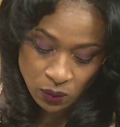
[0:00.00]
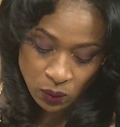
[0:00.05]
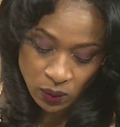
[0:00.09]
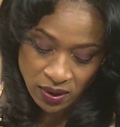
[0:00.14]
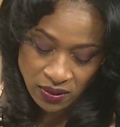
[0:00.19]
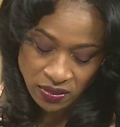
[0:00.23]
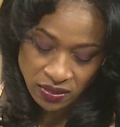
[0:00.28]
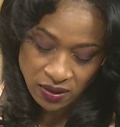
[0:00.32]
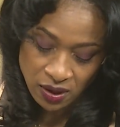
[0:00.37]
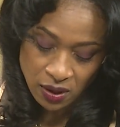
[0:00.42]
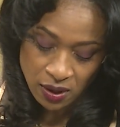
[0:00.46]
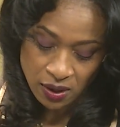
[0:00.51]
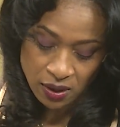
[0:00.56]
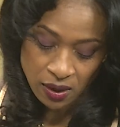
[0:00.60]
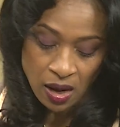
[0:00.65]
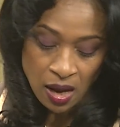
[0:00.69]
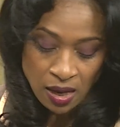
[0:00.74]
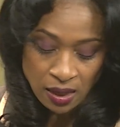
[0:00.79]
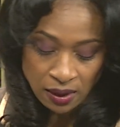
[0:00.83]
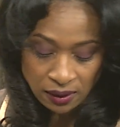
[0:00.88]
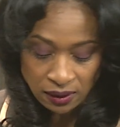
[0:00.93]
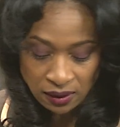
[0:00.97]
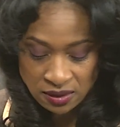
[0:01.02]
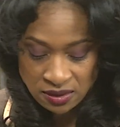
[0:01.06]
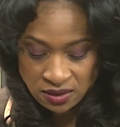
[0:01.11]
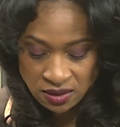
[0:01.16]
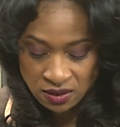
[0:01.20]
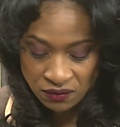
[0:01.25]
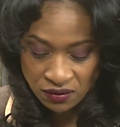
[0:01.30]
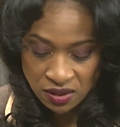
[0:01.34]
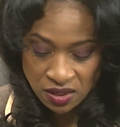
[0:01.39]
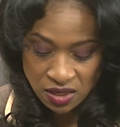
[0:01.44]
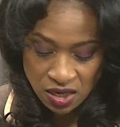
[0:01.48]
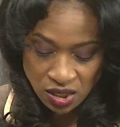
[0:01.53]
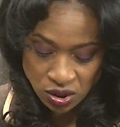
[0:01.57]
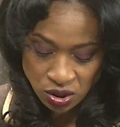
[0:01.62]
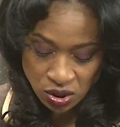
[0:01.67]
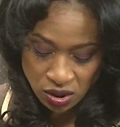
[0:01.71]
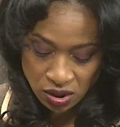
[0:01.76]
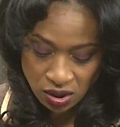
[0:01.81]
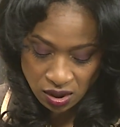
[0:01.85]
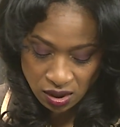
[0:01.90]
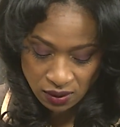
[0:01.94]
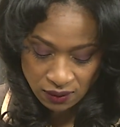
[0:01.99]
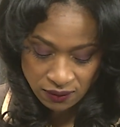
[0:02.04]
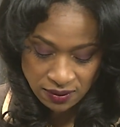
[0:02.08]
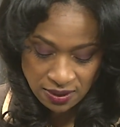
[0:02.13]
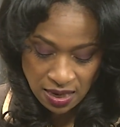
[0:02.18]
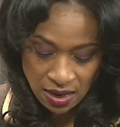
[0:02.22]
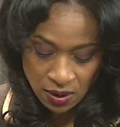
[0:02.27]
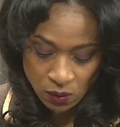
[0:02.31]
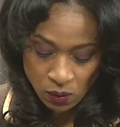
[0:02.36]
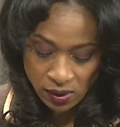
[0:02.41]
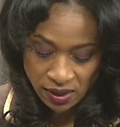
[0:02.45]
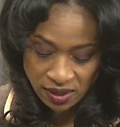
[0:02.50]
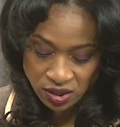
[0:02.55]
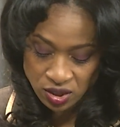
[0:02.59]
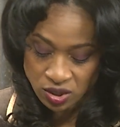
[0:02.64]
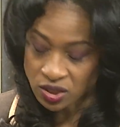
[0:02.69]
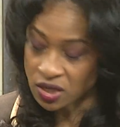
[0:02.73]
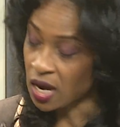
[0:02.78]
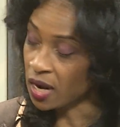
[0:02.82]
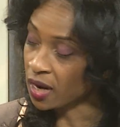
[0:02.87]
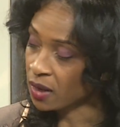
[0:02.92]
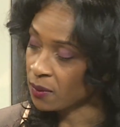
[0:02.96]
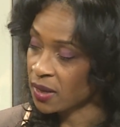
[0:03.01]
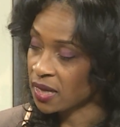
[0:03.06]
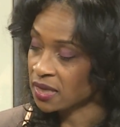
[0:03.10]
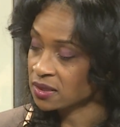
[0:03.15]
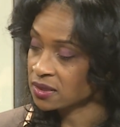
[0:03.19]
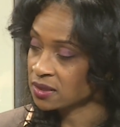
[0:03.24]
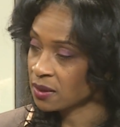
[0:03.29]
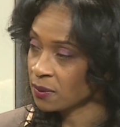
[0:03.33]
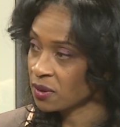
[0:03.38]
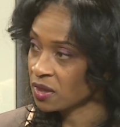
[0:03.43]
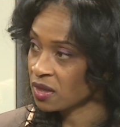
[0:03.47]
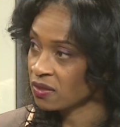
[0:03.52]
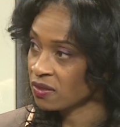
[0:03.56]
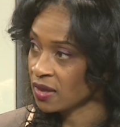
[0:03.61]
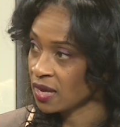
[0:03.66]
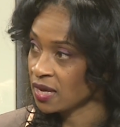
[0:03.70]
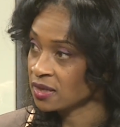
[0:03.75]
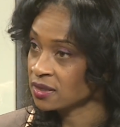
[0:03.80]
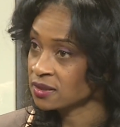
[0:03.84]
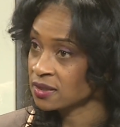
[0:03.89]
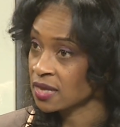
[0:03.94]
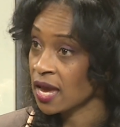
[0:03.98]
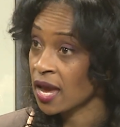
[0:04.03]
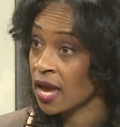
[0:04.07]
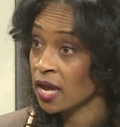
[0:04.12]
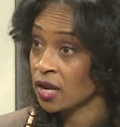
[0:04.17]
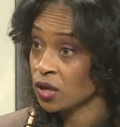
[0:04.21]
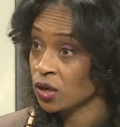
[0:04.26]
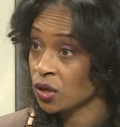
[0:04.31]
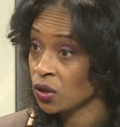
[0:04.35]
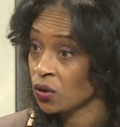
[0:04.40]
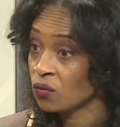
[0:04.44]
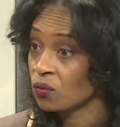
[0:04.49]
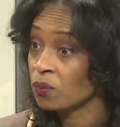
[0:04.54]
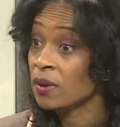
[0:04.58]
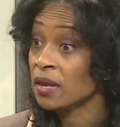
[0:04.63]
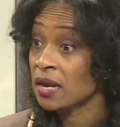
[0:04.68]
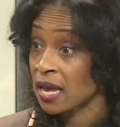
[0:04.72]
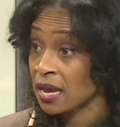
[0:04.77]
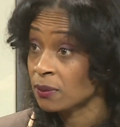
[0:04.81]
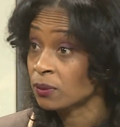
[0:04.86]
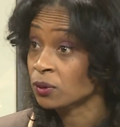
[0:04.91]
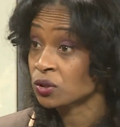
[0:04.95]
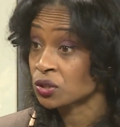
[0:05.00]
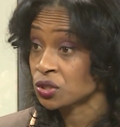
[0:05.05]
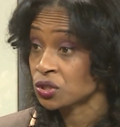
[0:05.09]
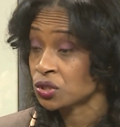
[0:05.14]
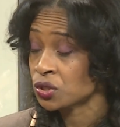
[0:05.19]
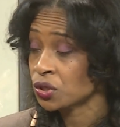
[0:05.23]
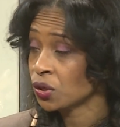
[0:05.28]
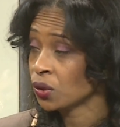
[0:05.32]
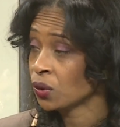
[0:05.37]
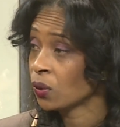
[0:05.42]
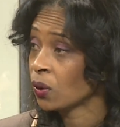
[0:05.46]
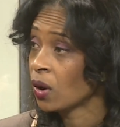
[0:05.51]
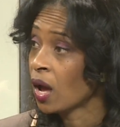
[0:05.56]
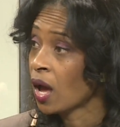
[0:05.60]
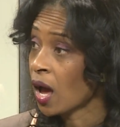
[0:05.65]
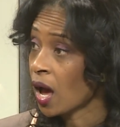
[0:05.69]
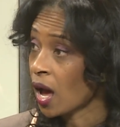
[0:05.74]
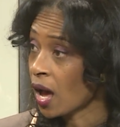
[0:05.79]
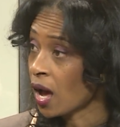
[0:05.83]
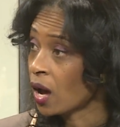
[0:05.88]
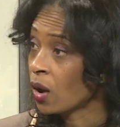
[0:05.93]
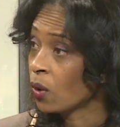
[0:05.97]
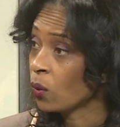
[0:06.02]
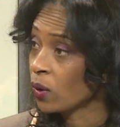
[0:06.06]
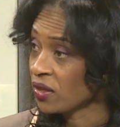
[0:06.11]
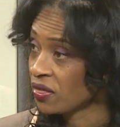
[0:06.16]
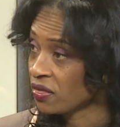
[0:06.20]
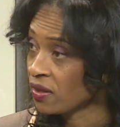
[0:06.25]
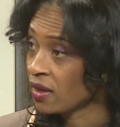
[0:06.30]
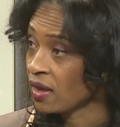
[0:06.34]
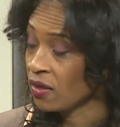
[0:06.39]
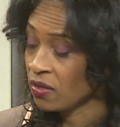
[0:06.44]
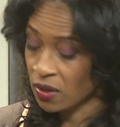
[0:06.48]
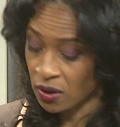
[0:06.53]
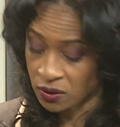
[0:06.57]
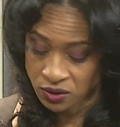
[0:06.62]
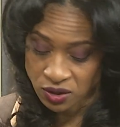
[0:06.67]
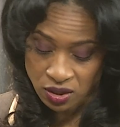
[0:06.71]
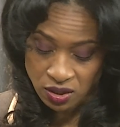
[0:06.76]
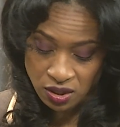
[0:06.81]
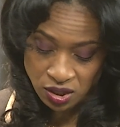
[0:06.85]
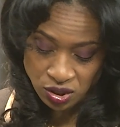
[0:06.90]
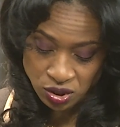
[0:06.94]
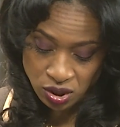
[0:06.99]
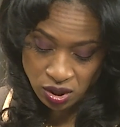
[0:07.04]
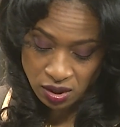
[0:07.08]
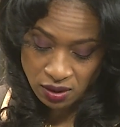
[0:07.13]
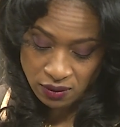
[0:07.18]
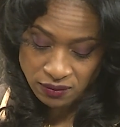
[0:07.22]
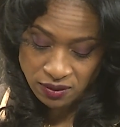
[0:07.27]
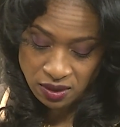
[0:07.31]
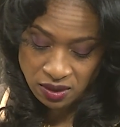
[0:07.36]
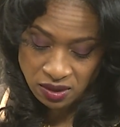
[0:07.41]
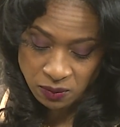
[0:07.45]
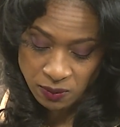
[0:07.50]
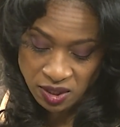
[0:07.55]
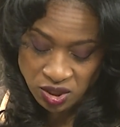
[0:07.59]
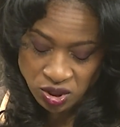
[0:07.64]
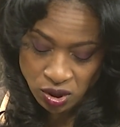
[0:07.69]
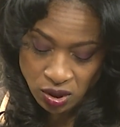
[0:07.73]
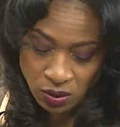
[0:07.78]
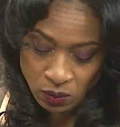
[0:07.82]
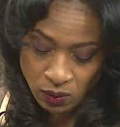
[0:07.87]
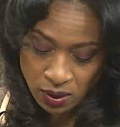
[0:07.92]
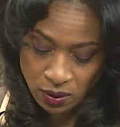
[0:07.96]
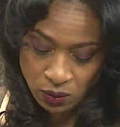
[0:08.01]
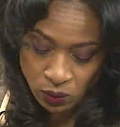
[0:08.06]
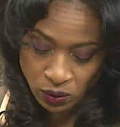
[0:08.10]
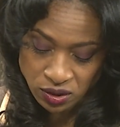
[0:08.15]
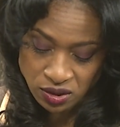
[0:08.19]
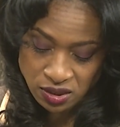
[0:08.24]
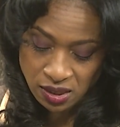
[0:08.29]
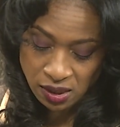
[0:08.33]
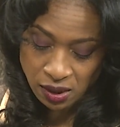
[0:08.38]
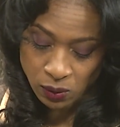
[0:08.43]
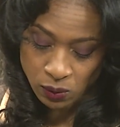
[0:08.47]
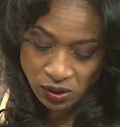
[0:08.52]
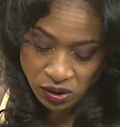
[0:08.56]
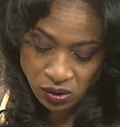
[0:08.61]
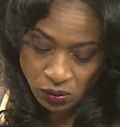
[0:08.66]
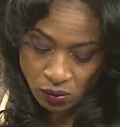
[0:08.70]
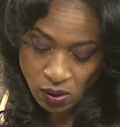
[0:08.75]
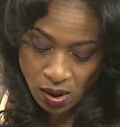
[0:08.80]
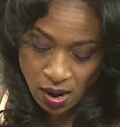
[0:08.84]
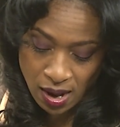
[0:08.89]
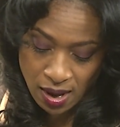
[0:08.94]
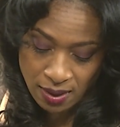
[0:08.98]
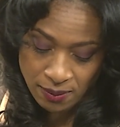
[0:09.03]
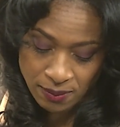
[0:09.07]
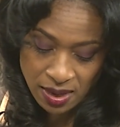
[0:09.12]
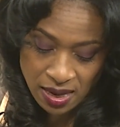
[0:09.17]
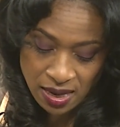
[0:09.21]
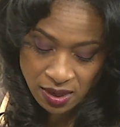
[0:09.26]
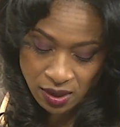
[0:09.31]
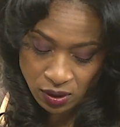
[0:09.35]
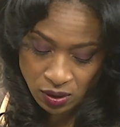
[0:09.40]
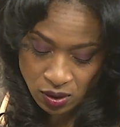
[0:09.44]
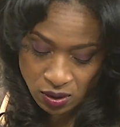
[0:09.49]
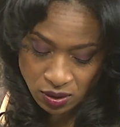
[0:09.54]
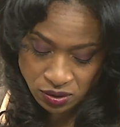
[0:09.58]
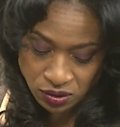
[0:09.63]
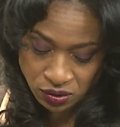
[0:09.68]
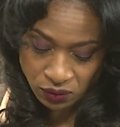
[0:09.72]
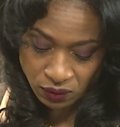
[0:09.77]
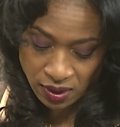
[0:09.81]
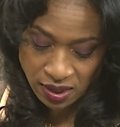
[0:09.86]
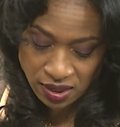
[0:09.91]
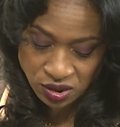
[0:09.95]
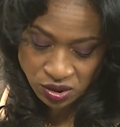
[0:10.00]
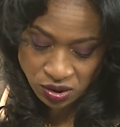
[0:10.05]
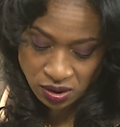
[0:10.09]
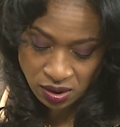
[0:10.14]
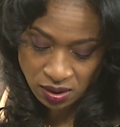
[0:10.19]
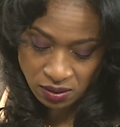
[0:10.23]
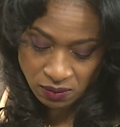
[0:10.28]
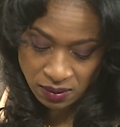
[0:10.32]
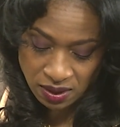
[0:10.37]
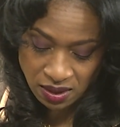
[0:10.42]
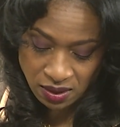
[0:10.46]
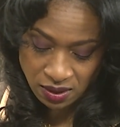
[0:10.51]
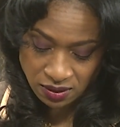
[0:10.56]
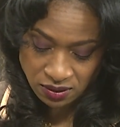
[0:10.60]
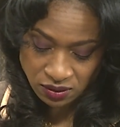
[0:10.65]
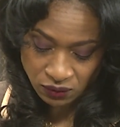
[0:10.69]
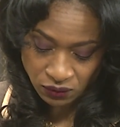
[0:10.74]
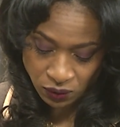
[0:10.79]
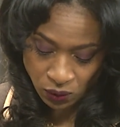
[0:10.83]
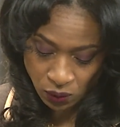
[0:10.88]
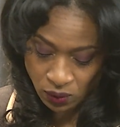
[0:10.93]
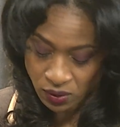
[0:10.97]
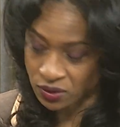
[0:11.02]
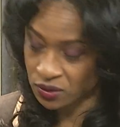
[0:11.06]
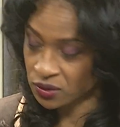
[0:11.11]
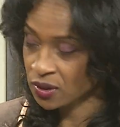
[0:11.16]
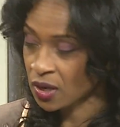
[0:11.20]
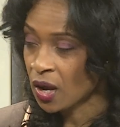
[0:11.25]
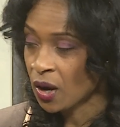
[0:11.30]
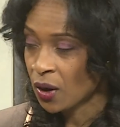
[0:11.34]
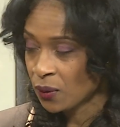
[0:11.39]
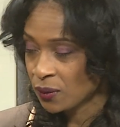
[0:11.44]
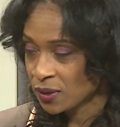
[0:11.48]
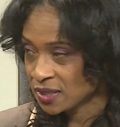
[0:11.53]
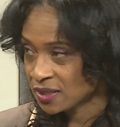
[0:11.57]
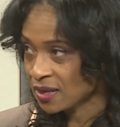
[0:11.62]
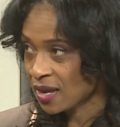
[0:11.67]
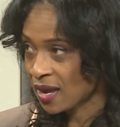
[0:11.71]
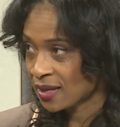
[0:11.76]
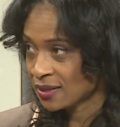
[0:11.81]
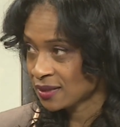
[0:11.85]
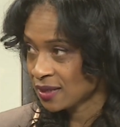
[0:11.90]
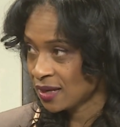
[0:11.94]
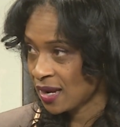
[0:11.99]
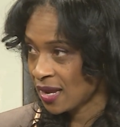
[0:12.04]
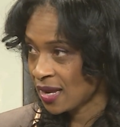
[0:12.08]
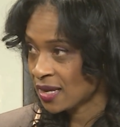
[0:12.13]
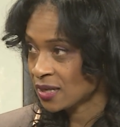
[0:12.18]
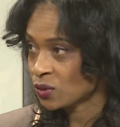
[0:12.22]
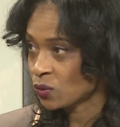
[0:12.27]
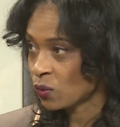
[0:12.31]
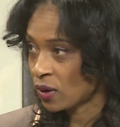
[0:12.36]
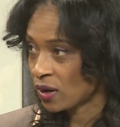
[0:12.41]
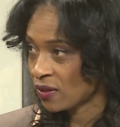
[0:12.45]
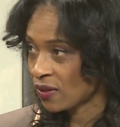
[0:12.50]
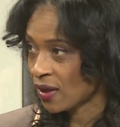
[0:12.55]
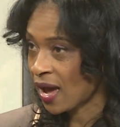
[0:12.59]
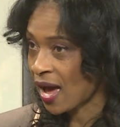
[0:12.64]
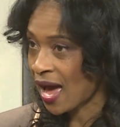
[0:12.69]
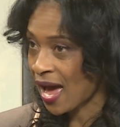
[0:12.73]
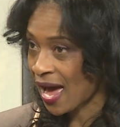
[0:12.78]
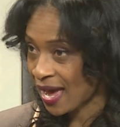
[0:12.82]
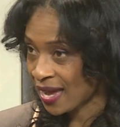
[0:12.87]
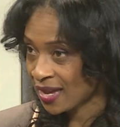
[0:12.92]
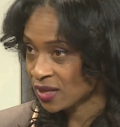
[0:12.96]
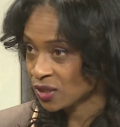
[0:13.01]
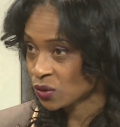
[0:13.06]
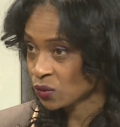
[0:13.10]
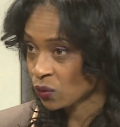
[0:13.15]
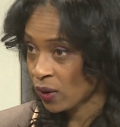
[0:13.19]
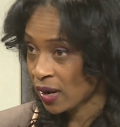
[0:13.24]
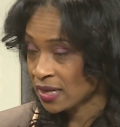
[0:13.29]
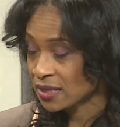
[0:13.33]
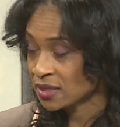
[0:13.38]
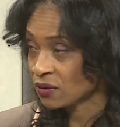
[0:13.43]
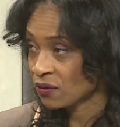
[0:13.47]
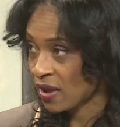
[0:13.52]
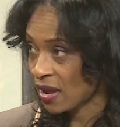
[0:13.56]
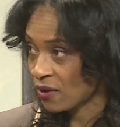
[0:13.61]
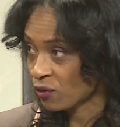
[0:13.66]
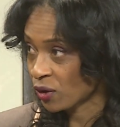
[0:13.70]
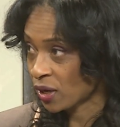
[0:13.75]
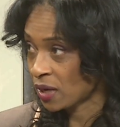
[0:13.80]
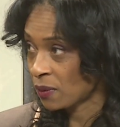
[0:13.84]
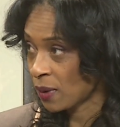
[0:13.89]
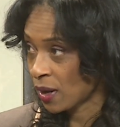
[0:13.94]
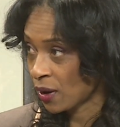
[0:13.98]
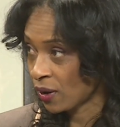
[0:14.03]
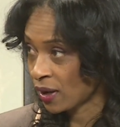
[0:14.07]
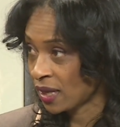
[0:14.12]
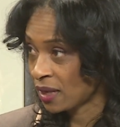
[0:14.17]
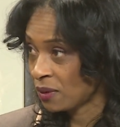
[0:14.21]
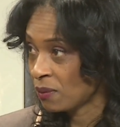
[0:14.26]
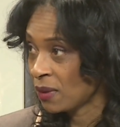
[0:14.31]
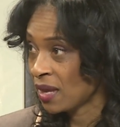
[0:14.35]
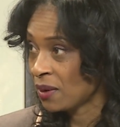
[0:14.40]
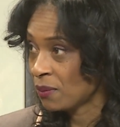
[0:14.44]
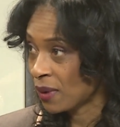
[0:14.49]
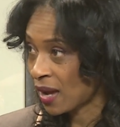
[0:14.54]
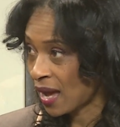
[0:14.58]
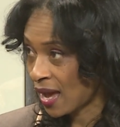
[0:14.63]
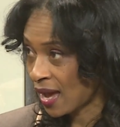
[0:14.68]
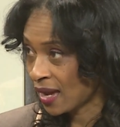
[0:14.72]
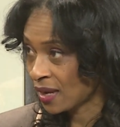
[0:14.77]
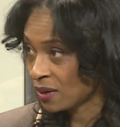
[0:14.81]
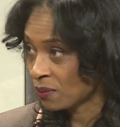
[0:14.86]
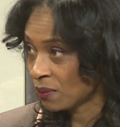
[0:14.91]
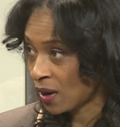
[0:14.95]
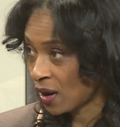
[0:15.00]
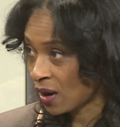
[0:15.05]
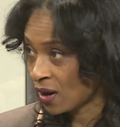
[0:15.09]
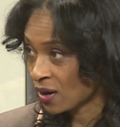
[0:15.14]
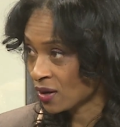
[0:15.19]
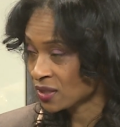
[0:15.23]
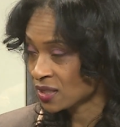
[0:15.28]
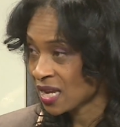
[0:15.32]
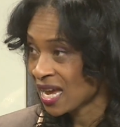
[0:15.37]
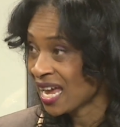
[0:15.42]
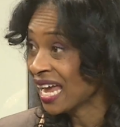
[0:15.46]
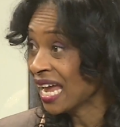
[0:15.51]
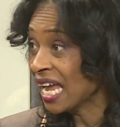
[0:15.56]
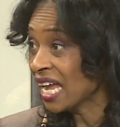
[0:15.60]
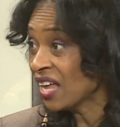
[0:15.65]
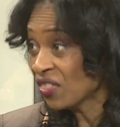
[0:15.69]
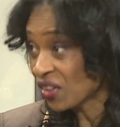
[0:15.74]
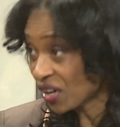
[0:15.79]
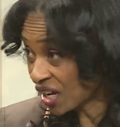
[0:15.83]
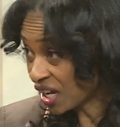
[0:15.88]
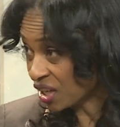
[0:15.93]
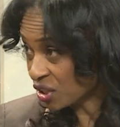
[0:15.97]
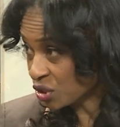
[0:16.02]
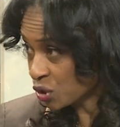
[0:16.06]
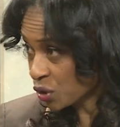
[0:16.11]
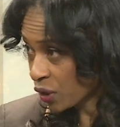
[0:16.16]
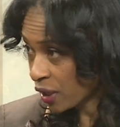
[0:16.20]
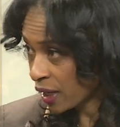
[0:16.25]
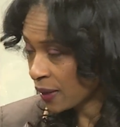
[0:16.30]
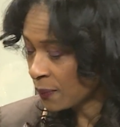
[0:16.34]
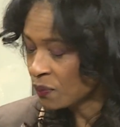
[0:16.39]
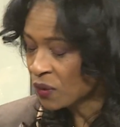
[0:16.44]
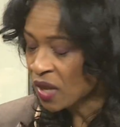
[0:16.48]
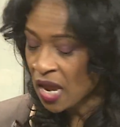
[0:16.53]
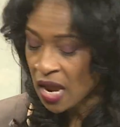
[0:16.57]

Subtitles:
with the list of initiatives, I wanted to talk about some of the things that you've been able to do within those initiatives, especially when we're dealing with crime and incarceration, because of course Wisconsin has one of the highest rates of African American men behind bars in the country.